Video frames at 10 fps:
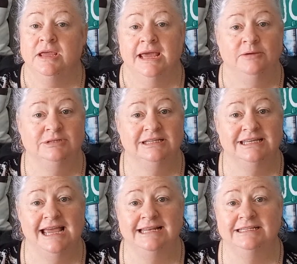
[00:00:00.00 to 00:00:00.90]
It was at
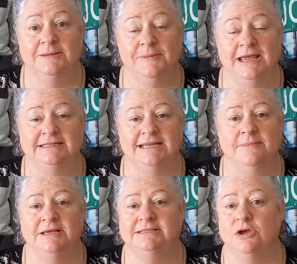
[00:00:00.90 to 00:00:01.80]
the end of the
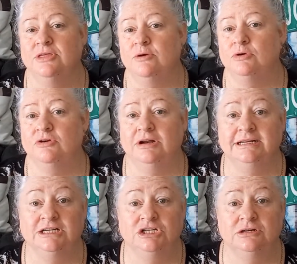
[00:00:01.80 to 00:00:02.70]
pandemic, so there were
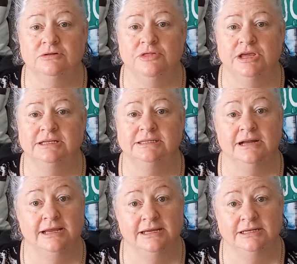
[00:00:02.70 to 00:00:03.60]
additional things that
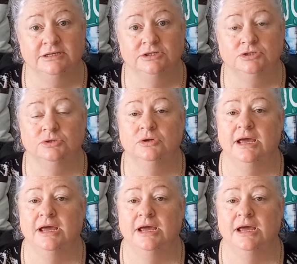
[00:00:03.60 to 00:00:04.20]
I needed to do,